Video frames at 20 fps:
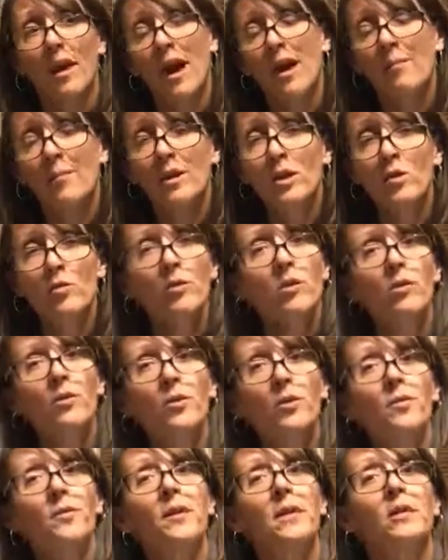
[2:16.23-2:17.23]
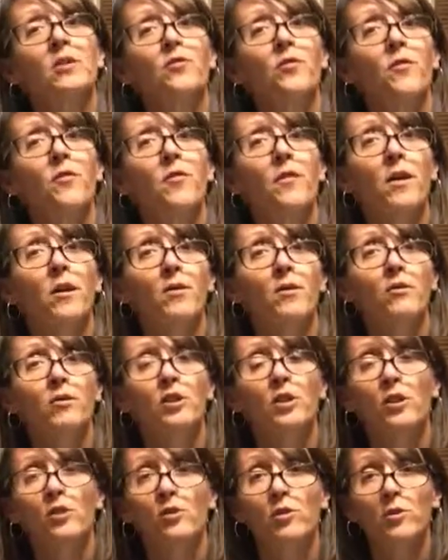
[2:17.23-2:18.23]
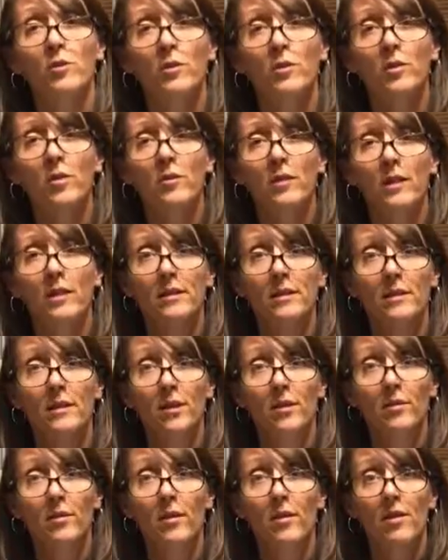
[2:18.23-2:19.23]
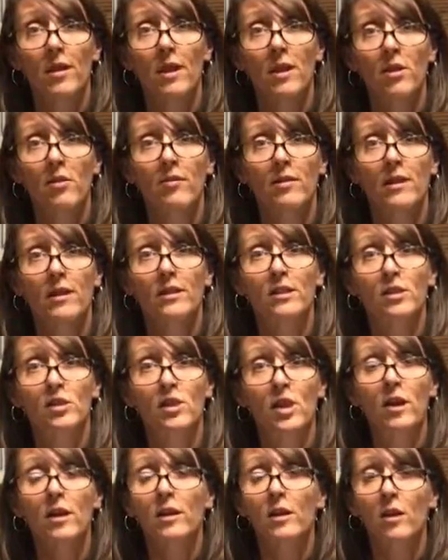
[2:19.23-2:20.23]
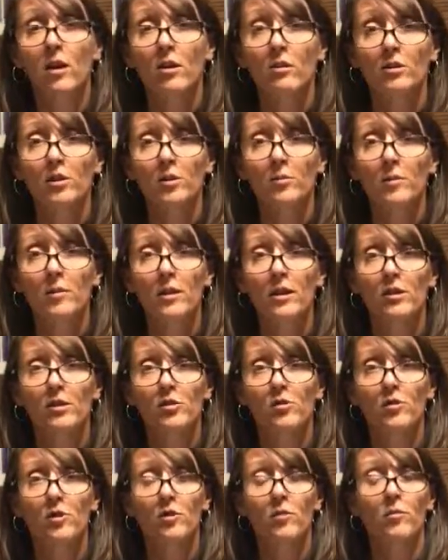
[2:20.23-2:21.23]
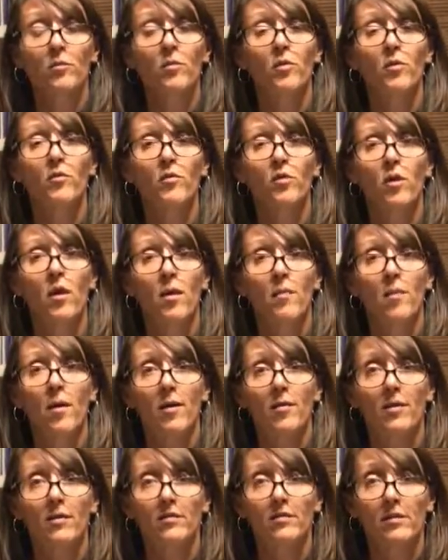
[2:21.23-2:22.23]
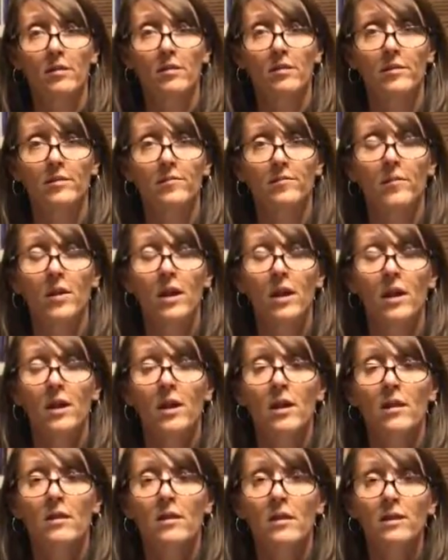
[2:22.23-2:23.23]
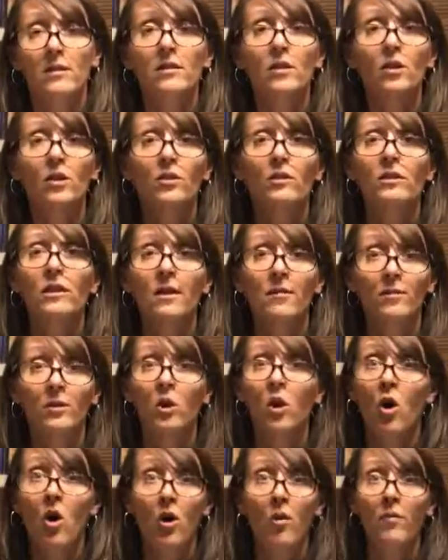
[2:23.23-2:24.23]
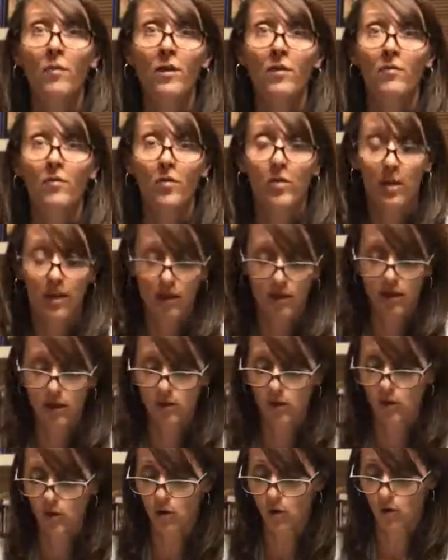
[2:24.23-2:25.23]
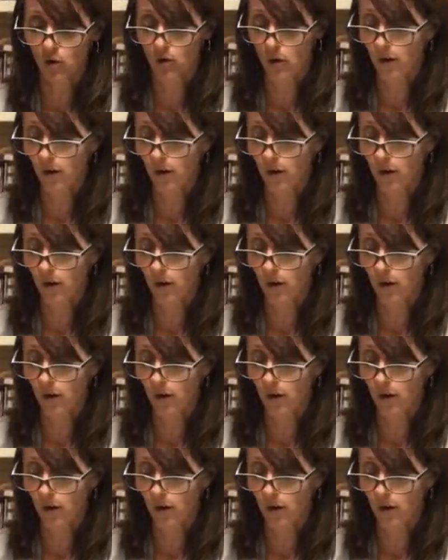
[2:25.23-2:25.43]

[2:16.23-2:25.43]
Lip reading: I mean, you can learn things from failure too, so I don't necessarily think you need to chunk it all just because you couldn't prove your hypothesis. That's a good time to call me if you think things are going